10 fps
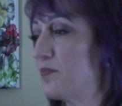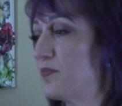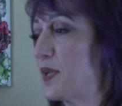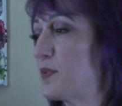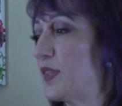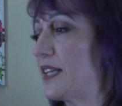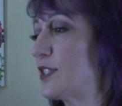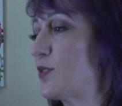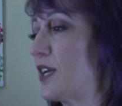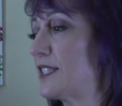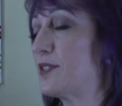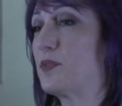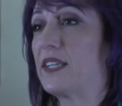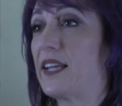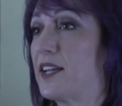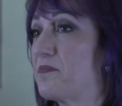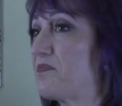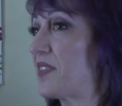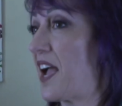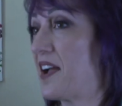people think it's crazy, but yet
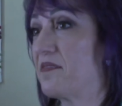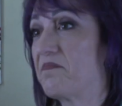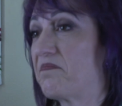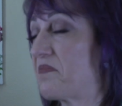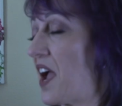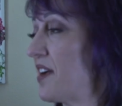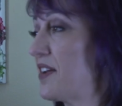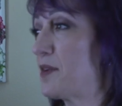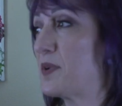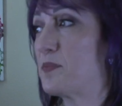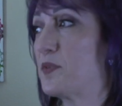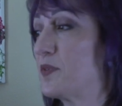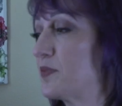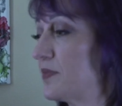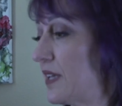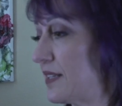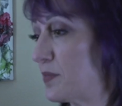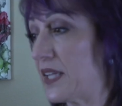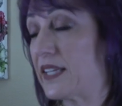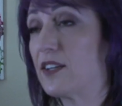I've had people, I'm
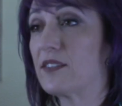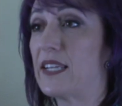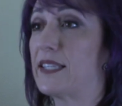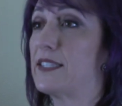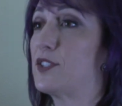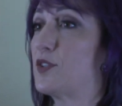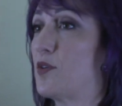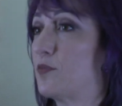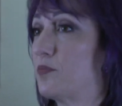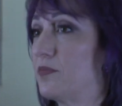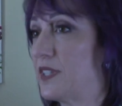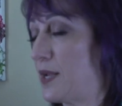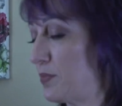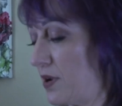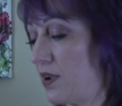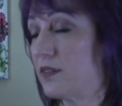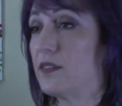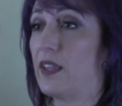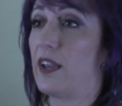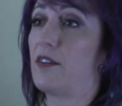like, here, take this stone, tape it on
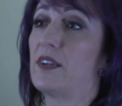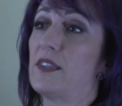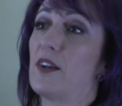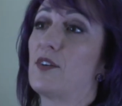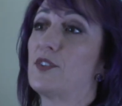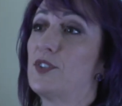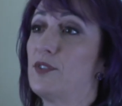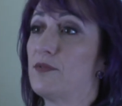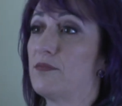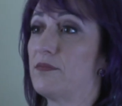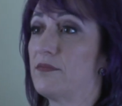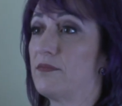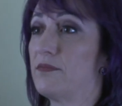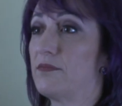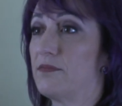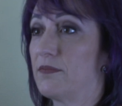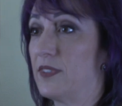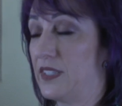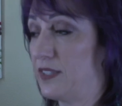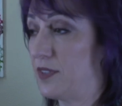the area that hurts you,
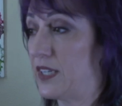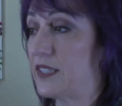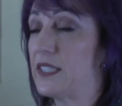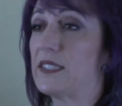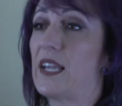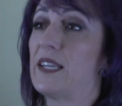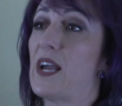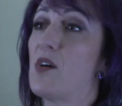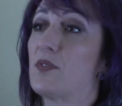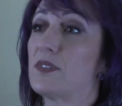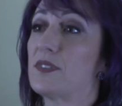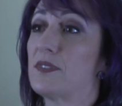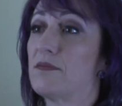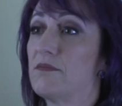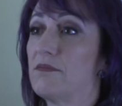leave it at least 8 hours.